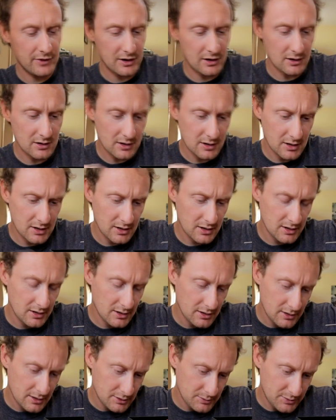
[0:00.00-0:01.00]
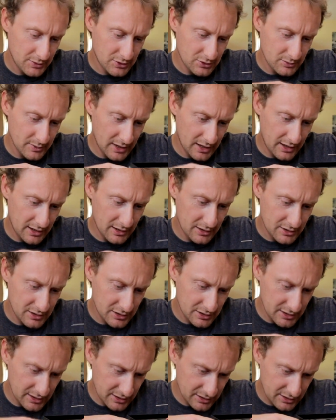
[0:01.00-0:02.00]
figure. It's been so many years
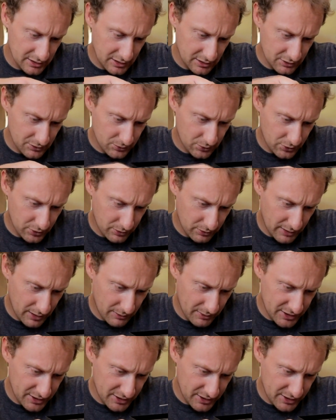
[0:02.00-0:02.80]
since that sticker's worn away.